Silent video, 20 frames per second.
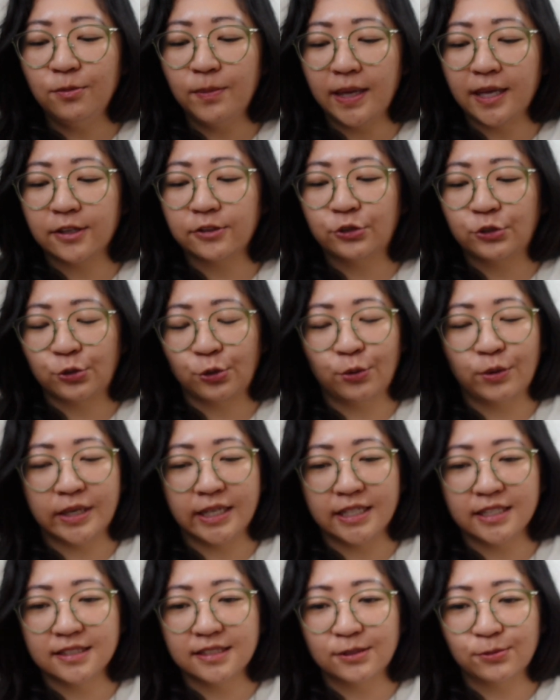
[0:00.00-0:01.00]
make a
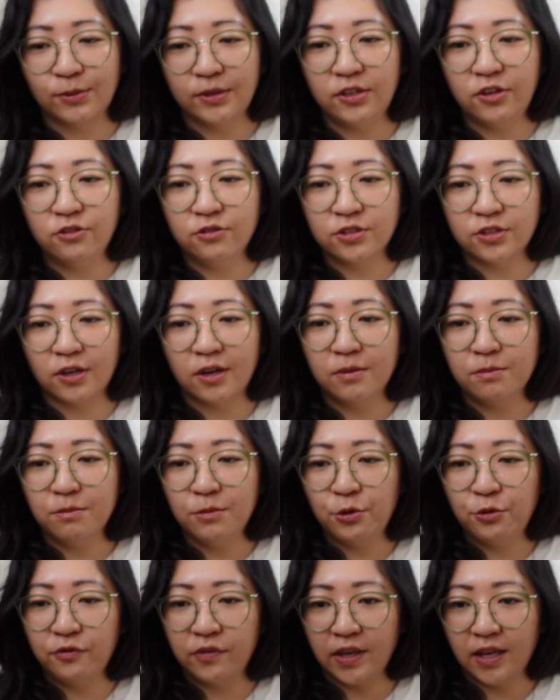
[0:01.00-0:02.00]
choice, when you start
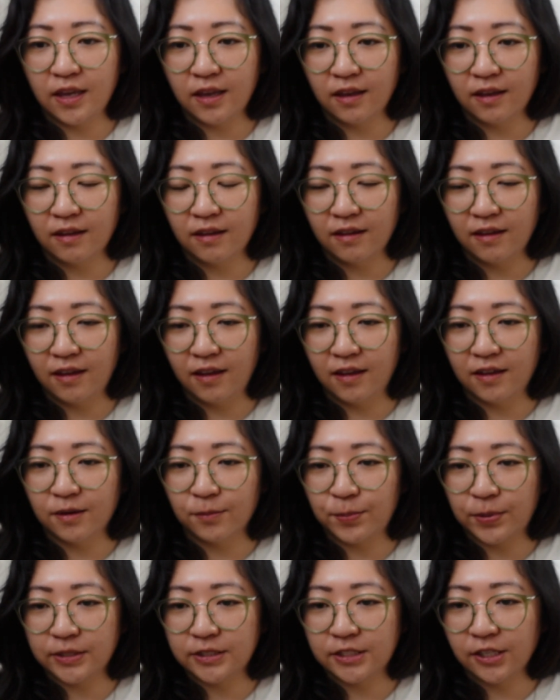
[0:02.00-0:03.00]
moving in
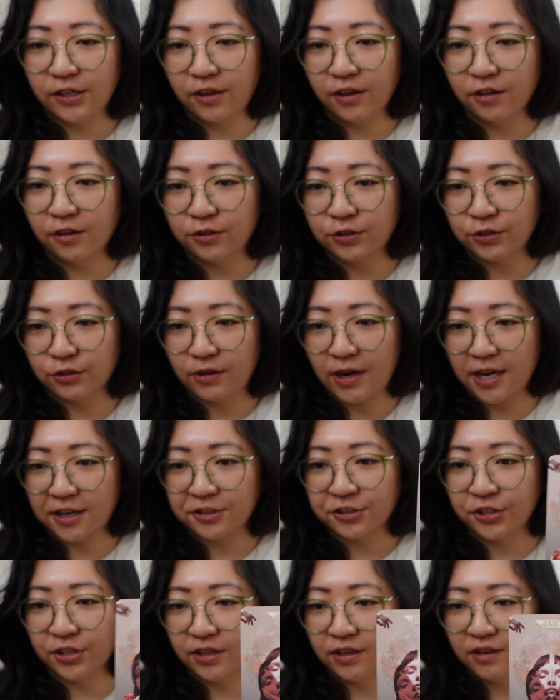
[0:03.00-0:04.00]
a particular
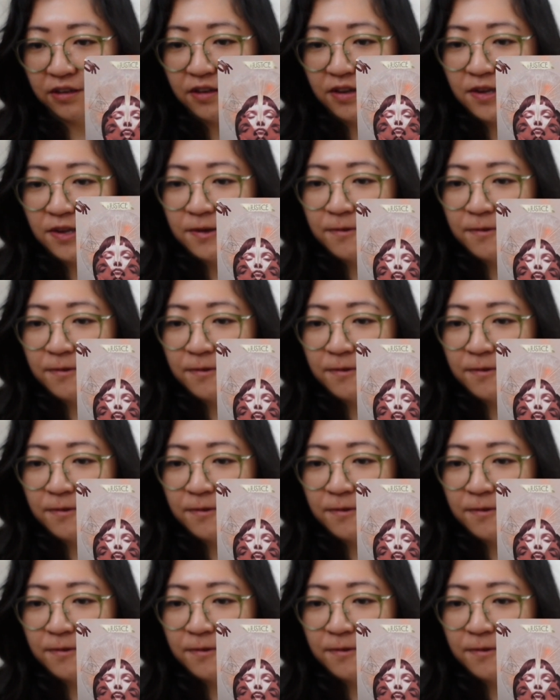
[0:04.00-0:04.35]
direction,